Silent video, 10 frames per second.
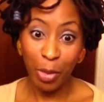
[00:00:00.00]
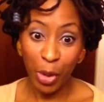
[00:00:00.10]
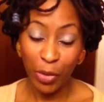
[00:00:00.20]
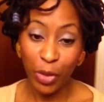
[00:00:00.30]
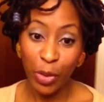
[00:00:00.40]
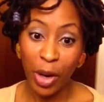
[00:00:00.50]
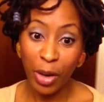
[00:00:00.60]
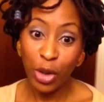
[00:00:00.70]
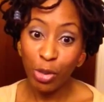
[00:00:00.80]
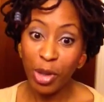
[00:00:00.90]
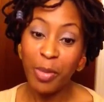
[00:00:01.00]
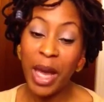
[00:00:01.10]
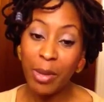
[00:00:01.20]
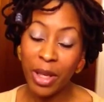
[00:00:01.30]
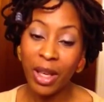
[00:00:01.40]
birth to a human
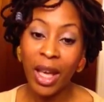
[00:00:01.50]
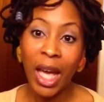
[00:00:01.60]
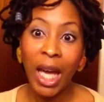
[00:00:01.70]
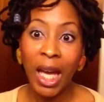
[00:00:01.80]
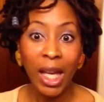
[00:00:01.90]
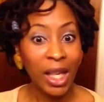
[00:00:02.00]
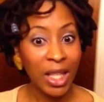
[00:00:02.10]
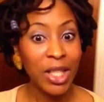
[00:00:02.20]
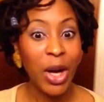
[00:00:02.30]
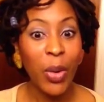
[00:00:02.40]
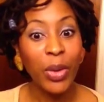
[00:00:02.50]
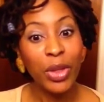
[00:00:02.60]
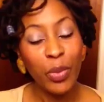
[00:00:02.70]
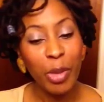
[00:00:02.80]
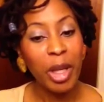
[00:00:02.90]
baby. And I saw what
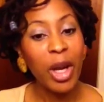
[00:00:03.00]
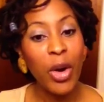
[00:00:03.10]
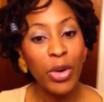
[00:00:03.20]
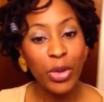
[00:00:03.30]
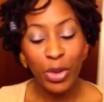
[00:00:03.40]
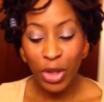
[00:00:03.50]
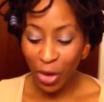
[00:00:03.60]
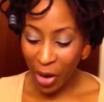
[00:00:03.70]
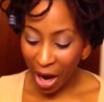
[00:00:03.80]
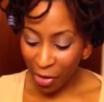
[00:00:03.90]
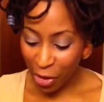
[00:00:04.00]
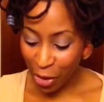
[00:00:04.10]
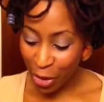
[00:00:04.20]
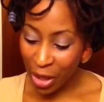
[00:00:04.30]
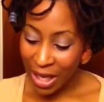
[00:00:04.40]
the women go through. So
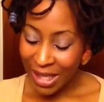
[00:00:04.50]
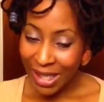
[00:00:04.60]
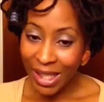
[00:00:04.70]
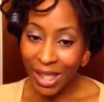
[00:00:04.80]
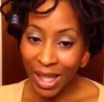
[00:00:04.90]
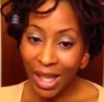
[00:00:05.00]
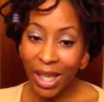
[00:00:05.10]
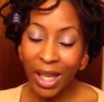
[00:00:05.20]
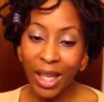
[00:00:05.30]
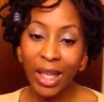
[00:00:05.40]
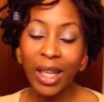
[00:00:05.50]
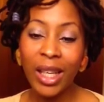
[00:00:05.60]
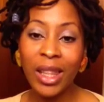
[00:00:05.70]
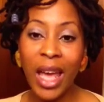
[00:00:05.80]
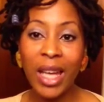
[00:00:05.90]
after seeing
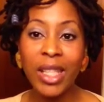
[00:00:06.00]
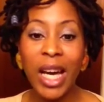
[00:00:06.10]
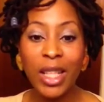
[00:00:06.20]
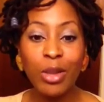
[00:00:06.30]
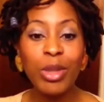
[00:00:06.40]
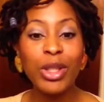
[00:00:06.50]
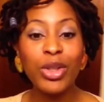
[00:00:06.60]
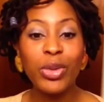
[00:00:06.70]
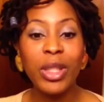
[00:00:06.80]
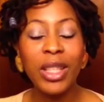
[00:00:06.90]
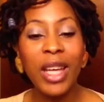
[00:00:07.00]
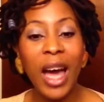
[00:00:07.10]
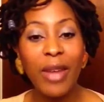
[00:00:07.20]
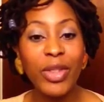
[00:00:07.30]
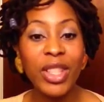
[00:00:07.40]
that documentary, I
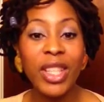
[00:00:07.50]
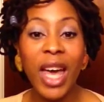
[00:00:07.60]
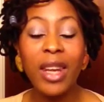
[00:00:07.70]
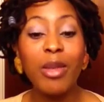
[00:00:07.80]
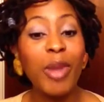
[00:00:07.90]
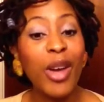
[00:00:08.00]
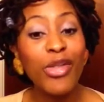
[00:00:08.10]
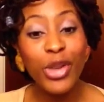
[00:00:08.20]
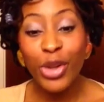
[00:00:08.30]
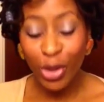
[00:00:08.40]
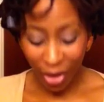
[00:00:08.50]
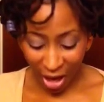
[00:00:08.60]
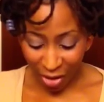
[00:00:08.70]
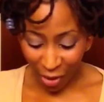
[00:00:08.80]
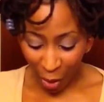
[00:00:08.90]
have decided in my future
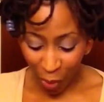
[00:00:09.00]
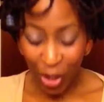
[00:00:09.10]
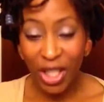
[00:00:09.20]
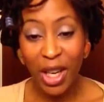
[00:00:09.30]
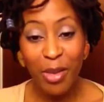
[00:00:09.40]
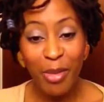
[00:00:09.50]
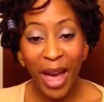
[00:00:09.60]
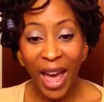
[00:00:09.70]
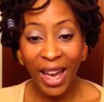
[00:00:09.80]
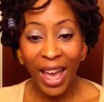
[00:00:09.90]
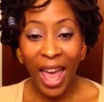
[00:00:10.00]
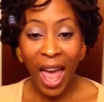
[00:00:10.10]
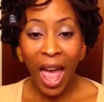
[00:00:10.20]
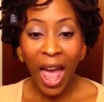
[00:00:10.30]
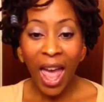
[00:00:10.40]
life I want to come back
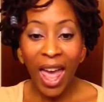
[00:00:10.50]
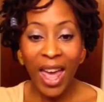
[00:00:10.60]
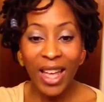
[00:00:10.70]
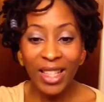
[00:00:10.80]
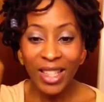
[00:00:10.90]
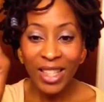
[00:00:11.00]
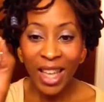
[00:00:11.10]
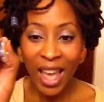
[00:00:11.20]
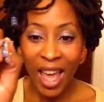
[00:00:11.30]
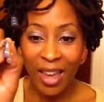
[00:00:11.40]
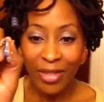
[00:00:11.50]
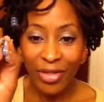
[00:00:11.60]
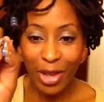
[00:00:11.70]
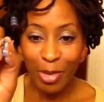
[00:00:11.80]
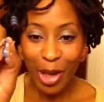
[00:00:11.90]
as a
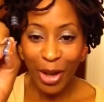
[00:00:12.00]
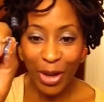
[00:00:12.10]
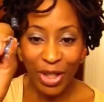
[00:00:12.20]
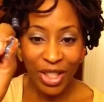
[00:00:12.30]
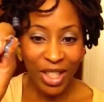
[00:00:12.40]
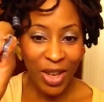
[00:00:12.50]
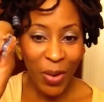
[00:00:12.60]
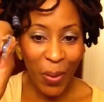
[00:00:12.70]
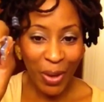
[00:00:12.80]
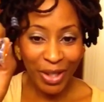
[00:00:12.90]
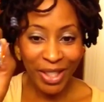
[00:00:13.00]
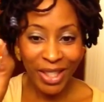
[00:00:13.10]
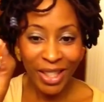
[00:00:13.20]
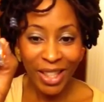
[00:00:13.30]
female seahorse